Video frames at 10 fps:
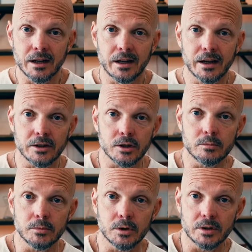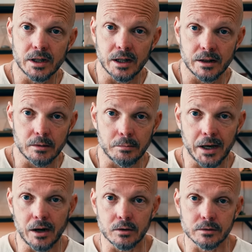and how to communicate them
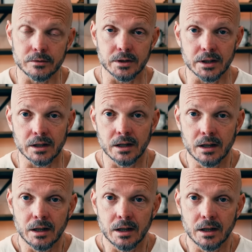powerfully